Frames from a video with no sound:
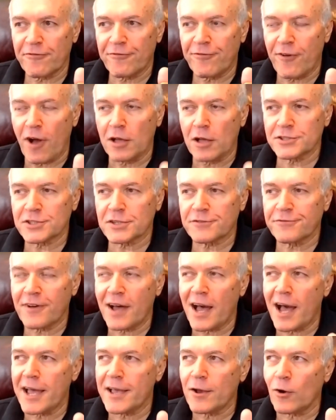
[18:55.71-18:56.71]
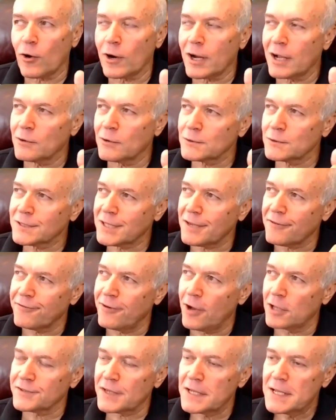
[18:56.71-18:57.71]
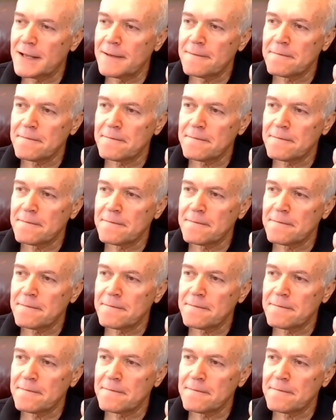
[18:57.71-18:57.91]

falsify, or I wouldn't say falsify,